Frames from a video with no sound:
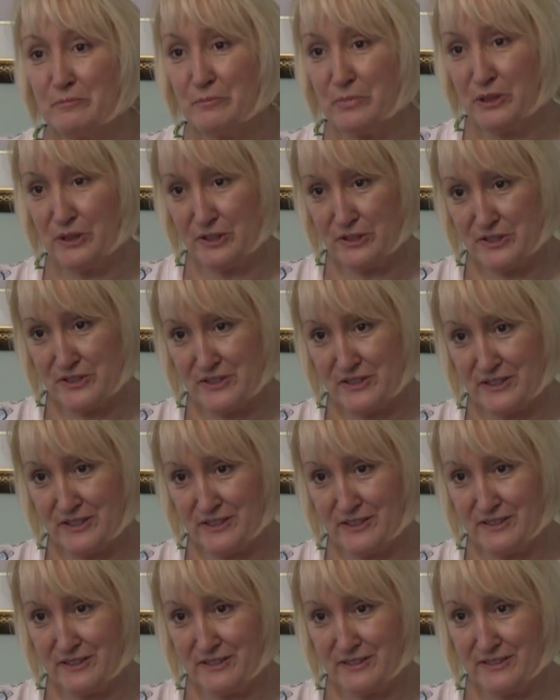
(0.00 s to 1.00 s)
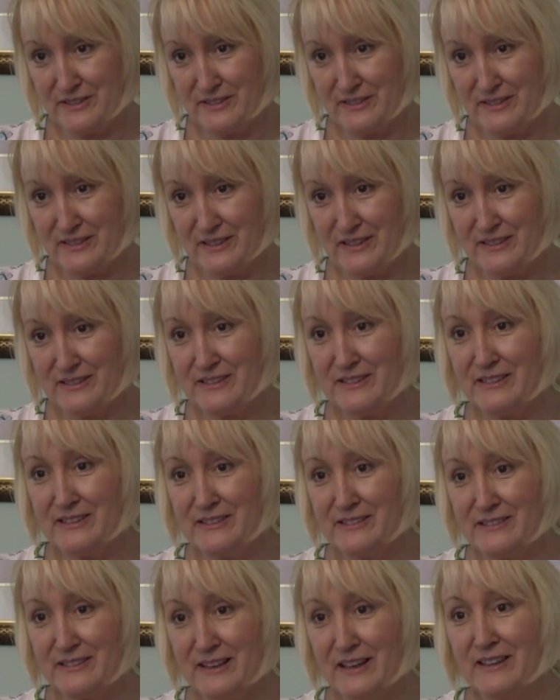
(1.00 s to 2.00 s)
person,
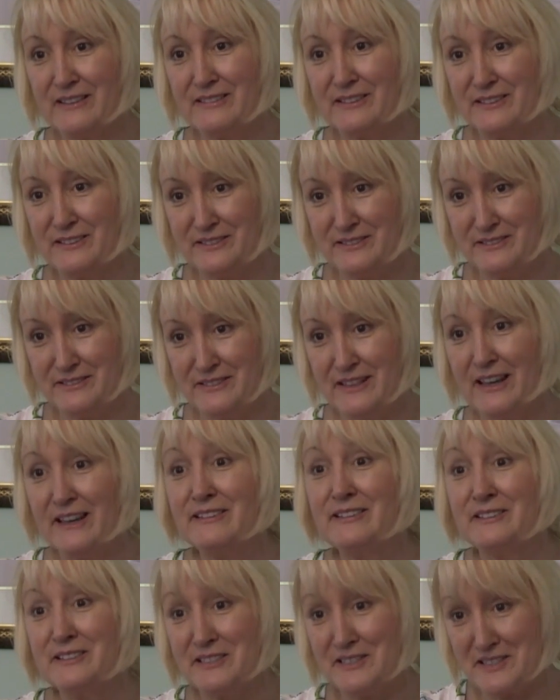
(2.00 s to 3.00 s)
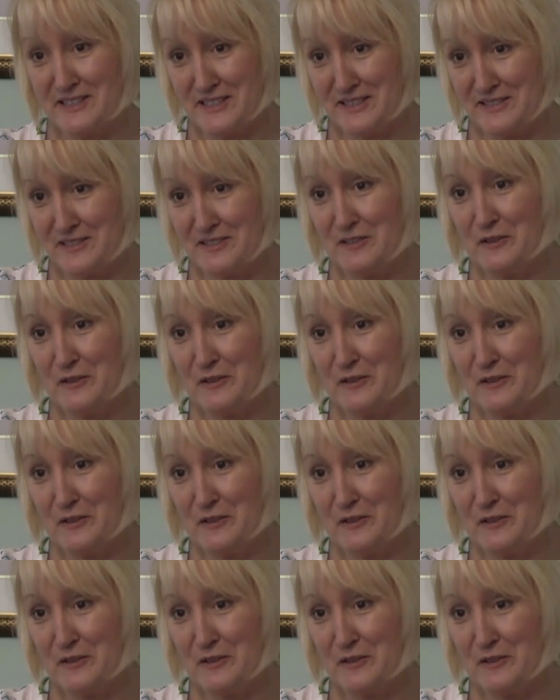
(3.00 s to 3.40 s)
not and the disease.